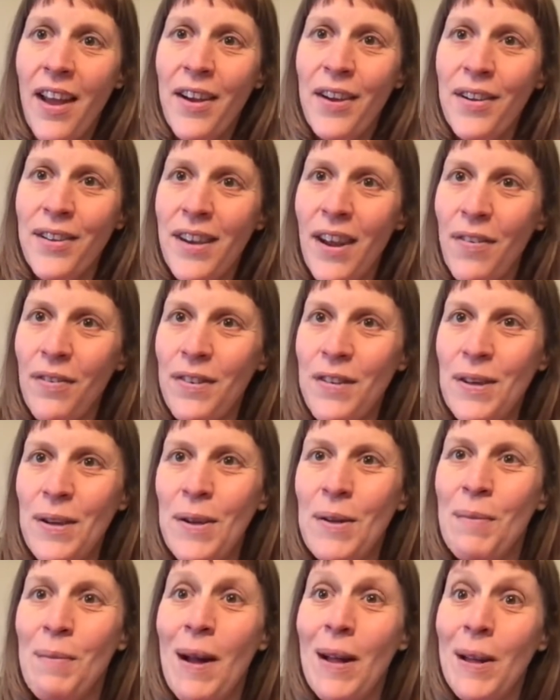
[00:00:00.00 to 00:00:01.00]
Good
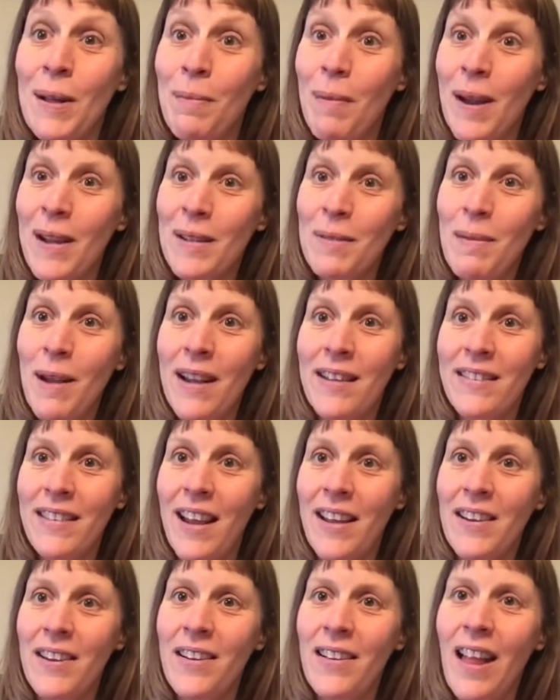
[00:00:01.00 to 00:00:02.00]
afternoon and welcome back to my
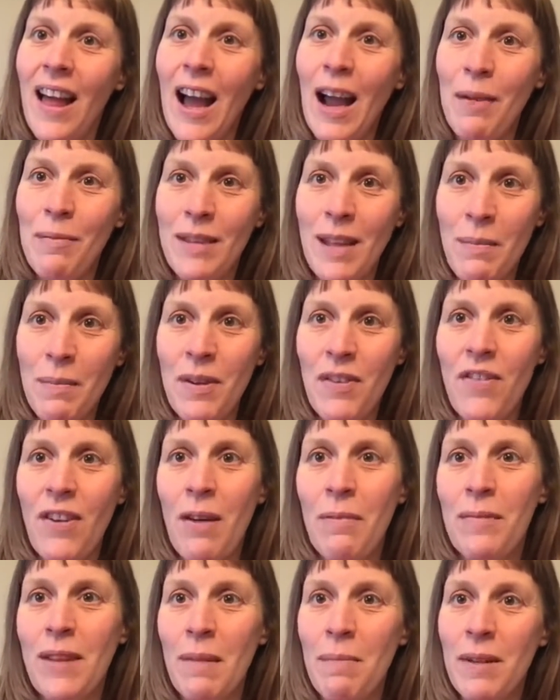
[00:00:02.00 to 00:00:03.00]
channel. I'm Debbie
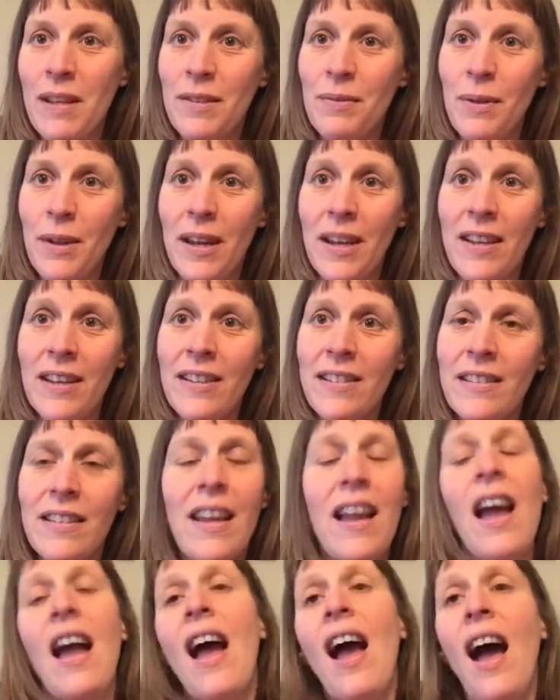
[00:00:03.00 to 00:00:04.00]
from Debbie's World,
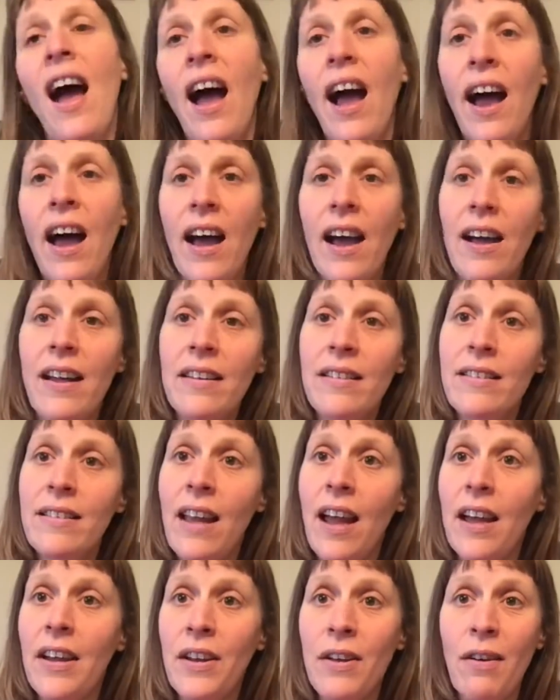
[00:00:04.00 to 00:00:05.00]
and
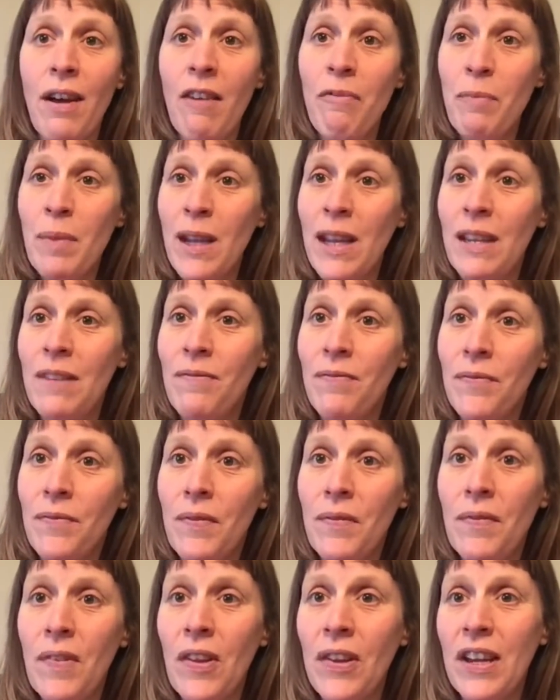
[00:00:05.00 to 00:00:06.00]
I know I've been
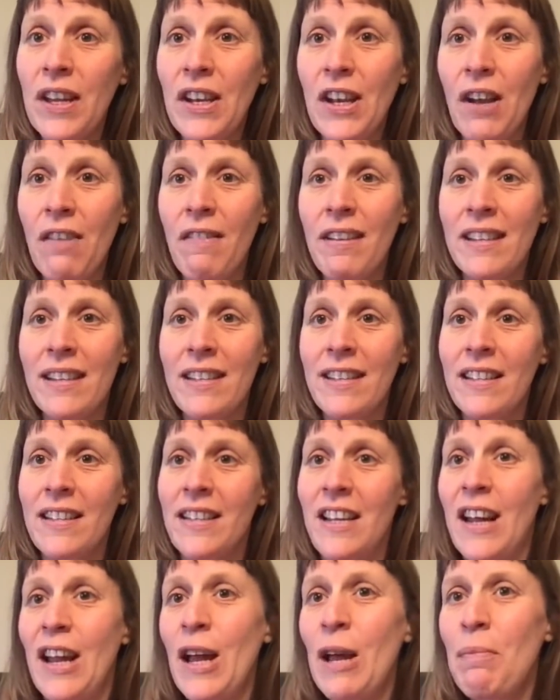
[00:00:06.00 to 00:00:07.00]
vlogging already
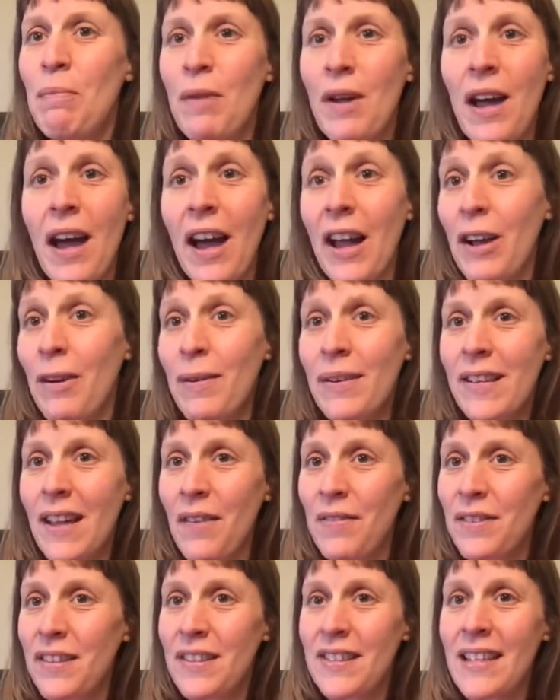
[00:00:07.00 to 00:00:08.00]
today, but I always
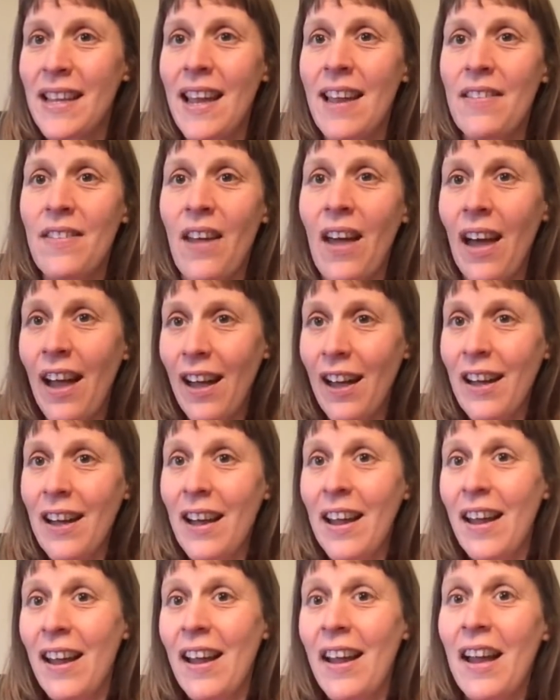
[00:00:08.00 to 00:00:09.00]
have to say that
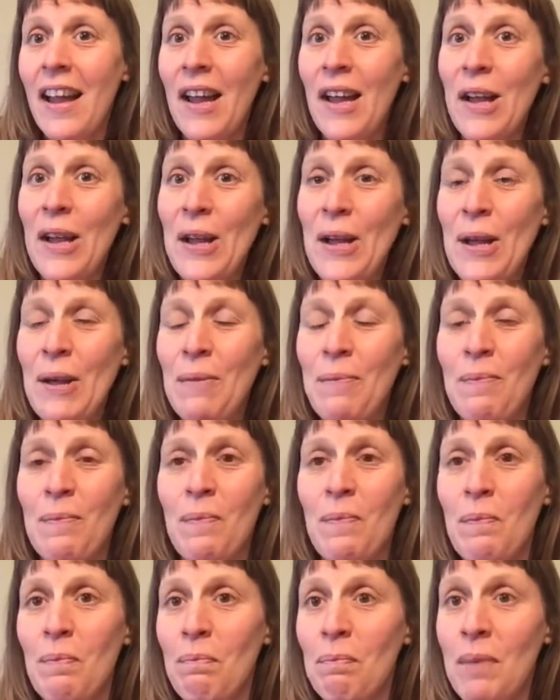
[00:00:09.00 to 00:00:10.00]

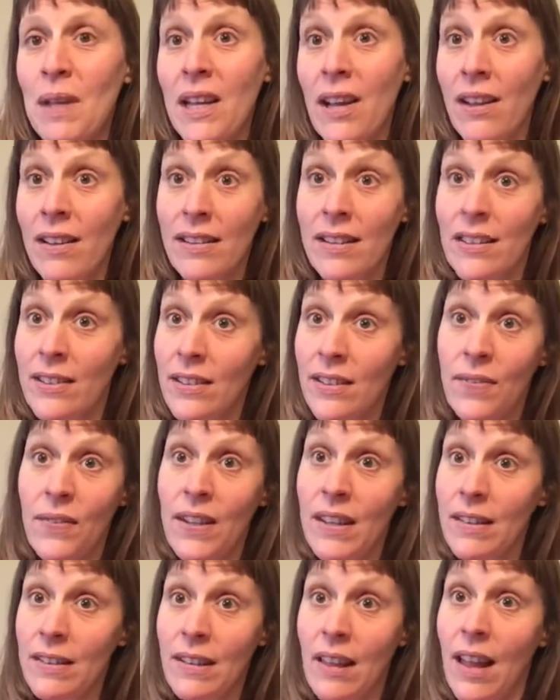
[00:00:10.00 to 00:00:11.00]
because it just
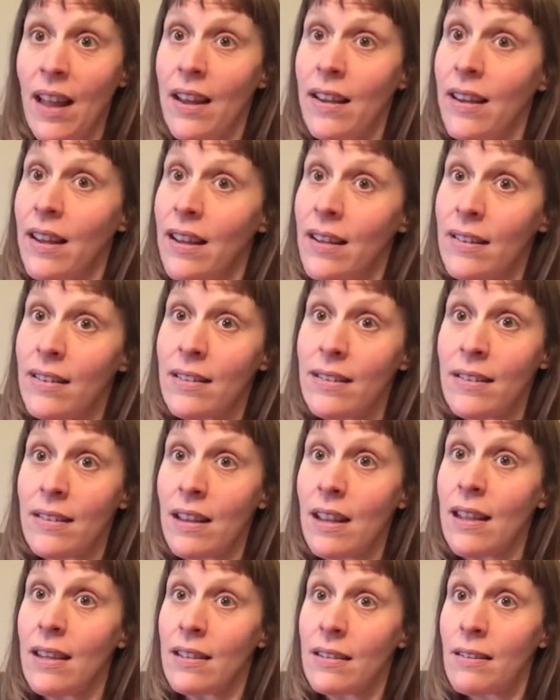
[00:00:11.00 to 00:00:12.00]
feels like it's
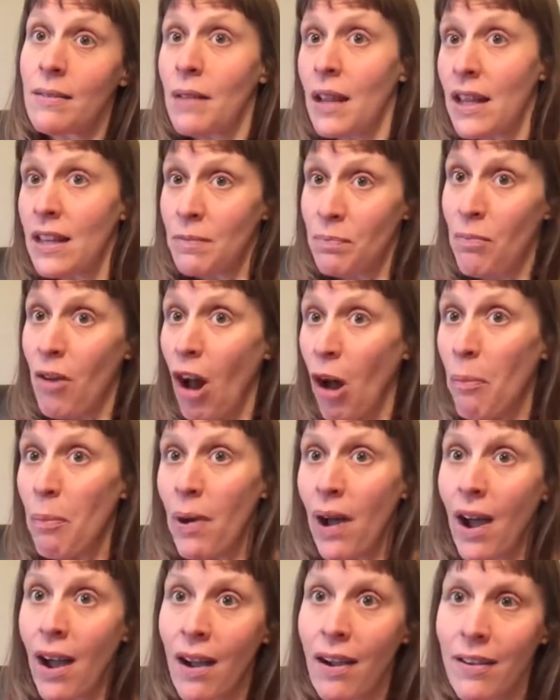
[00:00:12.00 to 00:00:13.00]

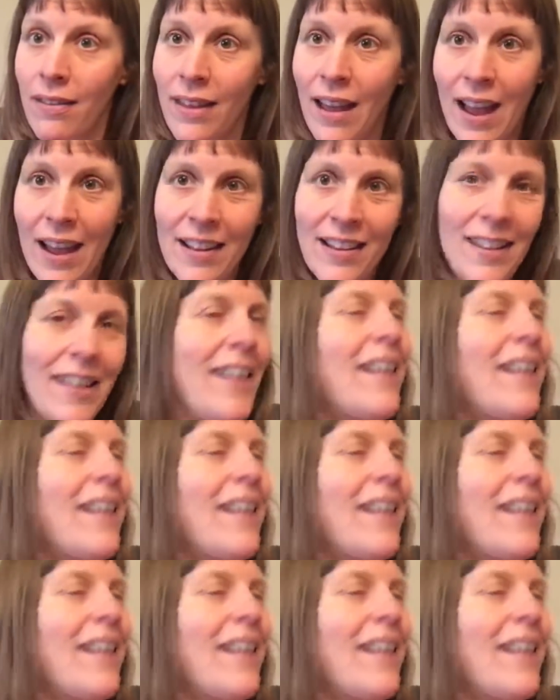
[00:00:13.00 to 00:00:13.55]
proper then.